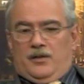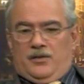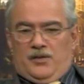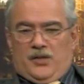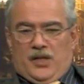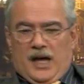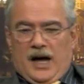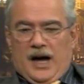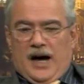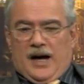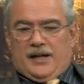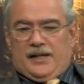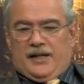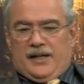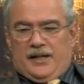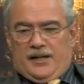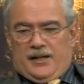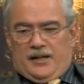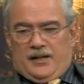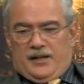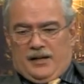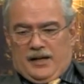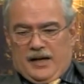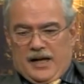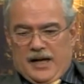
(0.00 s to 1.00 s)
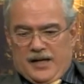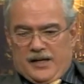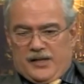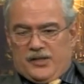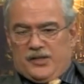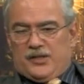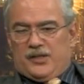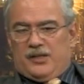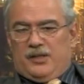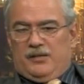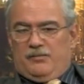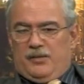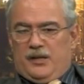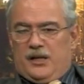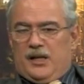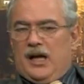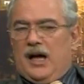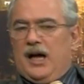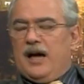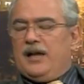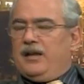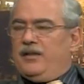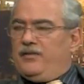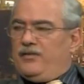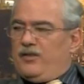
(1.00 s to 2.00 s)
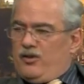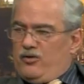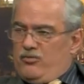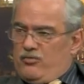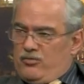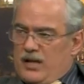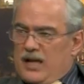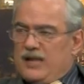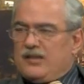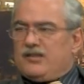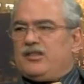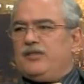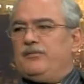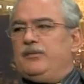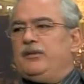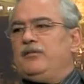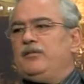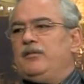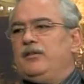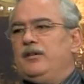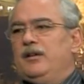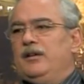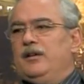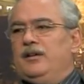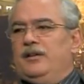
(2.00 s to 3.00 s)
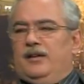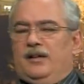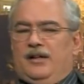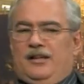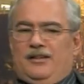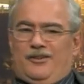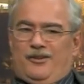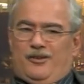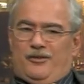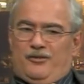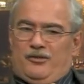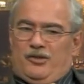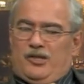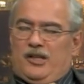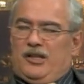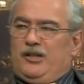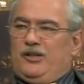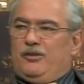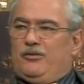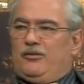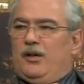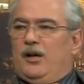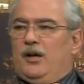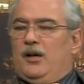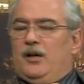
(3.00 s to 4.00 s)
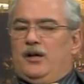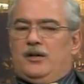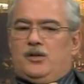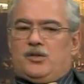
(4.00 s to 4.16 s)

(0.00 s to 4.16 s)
The Aryan heresy began in the New Testament and continued.